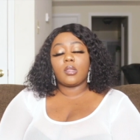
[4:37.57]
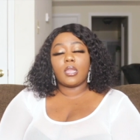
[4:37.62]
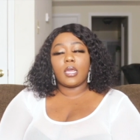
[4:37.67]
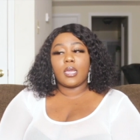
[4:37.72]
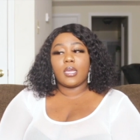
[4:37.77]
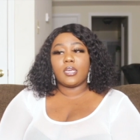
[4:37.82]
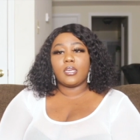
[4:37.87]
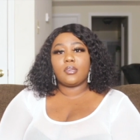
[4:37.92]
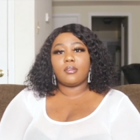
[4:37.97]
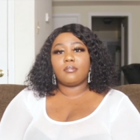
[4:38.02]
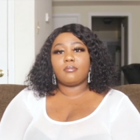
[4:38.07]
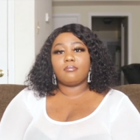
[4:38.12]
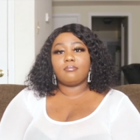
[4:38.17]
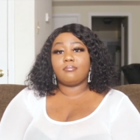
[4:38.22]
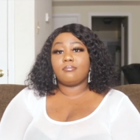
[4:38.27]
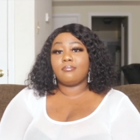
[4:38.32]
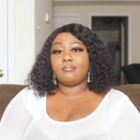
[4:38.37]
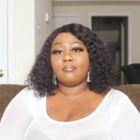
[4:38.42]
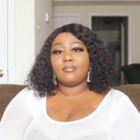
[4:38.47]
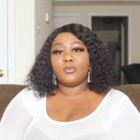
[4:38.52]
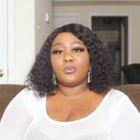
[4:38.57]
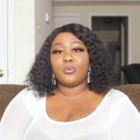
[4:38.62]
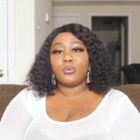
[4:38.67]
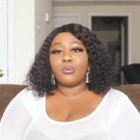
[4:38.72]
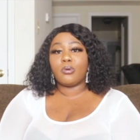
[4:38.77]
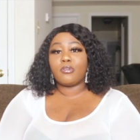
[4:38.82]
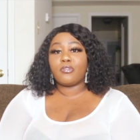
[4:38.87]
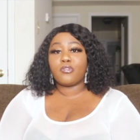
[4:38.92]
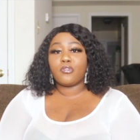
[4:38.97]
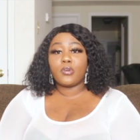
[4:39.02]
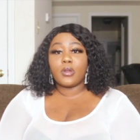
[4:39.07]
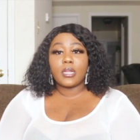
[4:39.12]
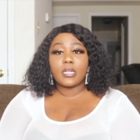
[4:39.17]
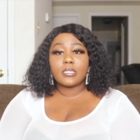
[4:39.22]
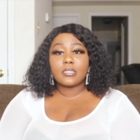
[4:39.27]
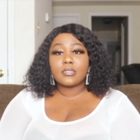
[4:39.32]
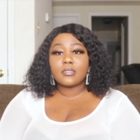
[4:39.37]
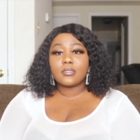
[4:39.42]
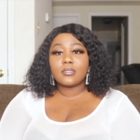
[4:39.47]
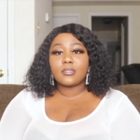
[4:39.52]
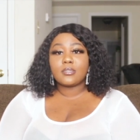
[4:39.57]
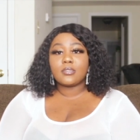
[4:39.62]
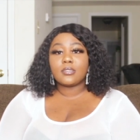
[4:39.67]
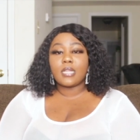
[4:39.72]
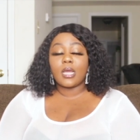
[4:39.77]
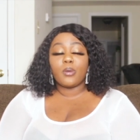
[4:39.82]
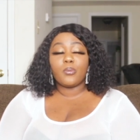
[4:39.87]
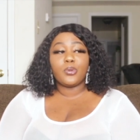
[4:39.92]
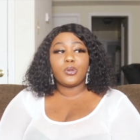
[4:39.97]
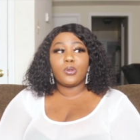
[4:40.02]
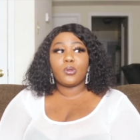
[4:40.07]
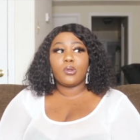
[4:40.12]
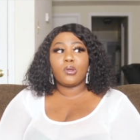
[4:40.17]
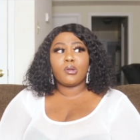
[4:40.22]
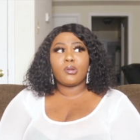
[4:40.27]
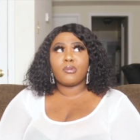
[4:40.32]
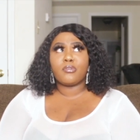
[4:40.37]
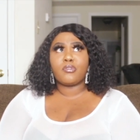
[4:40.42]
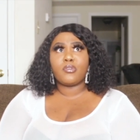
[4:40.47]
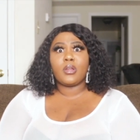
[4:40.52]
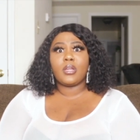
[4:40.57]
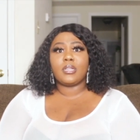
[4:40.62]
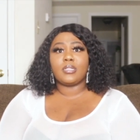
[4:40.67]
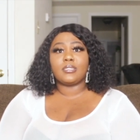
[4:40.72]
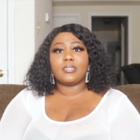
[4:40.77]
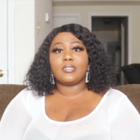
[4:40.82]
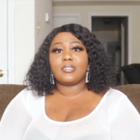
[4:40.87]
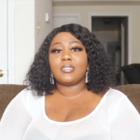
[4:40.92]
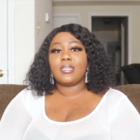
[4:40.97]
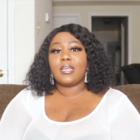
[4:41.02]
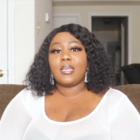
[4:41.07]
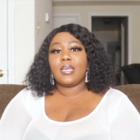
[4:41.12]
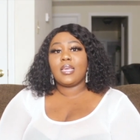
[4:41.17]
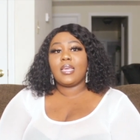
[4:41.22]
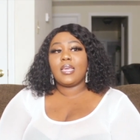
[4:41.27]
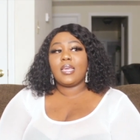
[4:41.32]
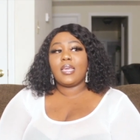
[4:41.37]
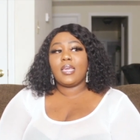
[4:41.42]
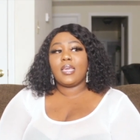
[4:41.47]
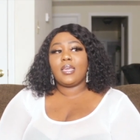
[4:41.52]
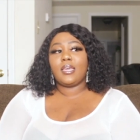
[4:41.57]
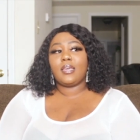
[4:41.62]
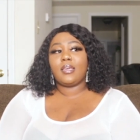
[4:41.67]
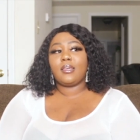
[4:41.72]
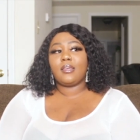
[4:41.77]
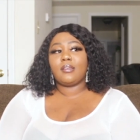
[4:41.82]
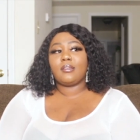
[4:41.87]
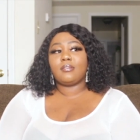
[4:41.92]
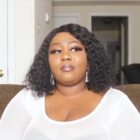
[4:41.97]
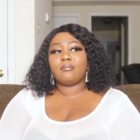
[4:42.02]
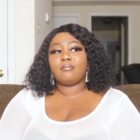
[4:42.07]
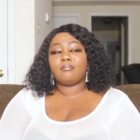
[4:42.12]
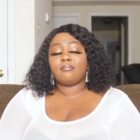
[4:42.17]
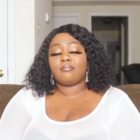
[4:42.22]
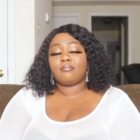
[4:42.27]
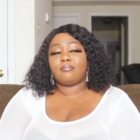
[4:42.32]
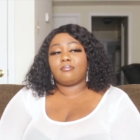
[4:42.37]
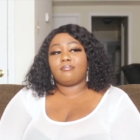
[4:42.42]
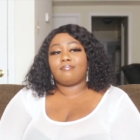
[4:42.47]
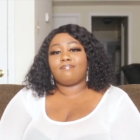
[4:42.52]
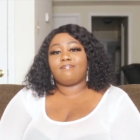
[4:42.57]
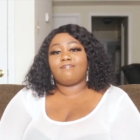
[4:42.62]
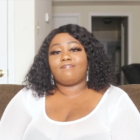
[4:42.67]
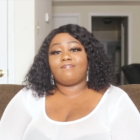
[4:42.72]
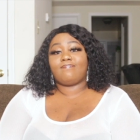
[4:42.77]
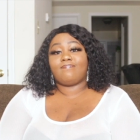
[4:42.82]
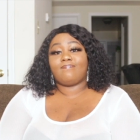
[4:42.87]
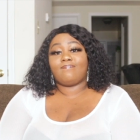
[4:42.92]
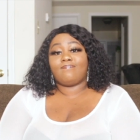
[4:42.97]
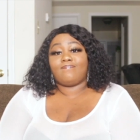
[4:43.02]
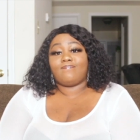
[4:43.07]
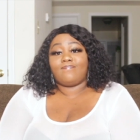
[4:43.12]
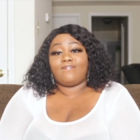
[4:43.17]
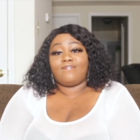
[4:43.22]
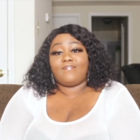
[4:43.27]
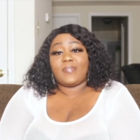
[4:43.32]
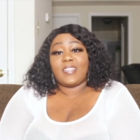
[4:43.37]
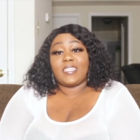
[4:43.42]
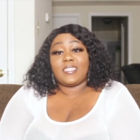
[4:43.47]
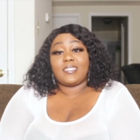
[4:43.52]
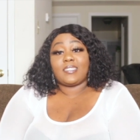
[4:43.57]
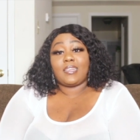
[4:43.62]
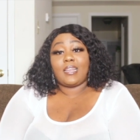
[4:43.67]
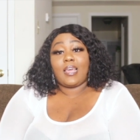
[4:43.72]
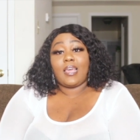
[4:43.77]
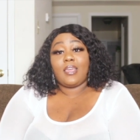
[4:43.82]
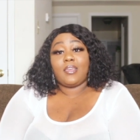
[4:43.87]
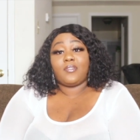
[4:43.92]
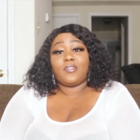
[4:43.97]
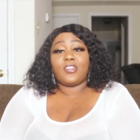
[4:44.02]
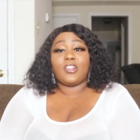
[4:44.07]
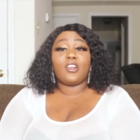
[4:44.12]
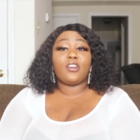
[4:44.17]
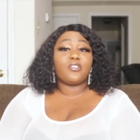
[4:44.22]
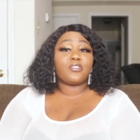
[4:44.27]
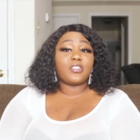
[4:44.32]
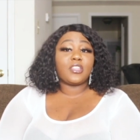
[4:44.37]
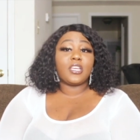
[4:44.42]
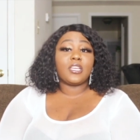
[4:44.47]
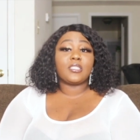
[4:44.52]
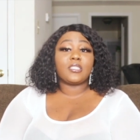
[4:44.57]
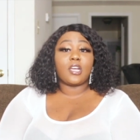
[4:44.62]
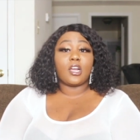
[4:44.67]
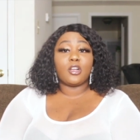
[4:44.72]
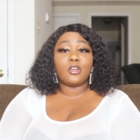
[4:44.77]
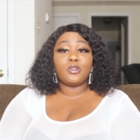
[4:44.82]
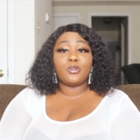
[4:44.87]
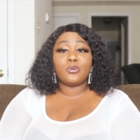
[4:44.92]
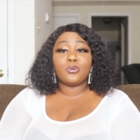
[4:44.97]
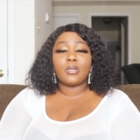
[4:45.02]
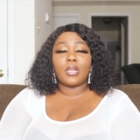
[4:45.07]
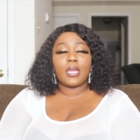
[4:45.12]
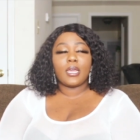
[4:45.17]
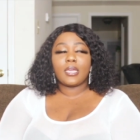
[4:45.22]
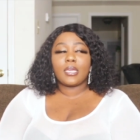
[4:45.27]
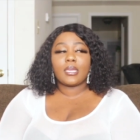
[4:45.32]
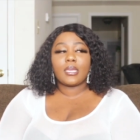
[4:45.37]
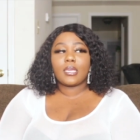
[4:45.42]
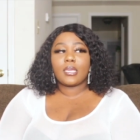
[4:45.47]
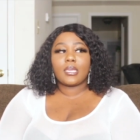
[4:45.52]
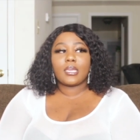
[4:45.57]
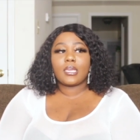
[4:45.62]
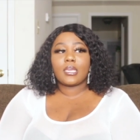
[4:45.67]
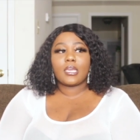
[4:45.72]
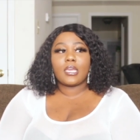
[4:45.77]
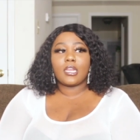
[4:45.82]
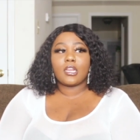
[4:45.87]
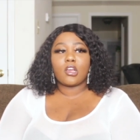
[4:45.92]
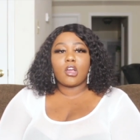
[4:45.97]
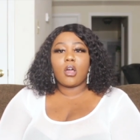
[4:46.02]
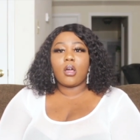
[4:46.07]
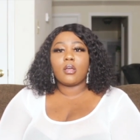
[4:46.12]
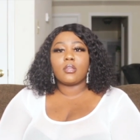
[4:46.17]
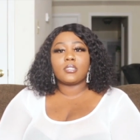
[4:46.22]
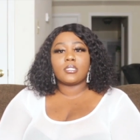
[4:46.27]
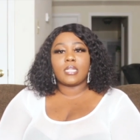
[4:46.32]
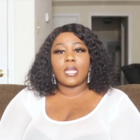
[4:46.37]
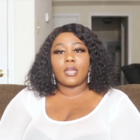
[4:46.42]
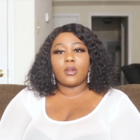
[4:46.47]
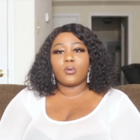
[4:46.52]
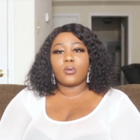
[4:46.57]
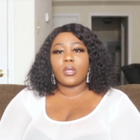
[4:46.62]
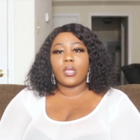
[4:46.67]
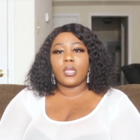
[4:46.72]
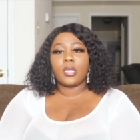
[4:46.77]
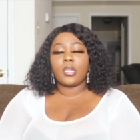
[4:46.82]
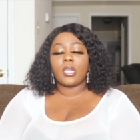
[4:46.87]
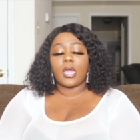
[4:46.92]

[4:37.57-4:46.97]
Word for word: Like, we were friends, now we're no longer friends, and it's life. A lot of things are do like can cause that, okay?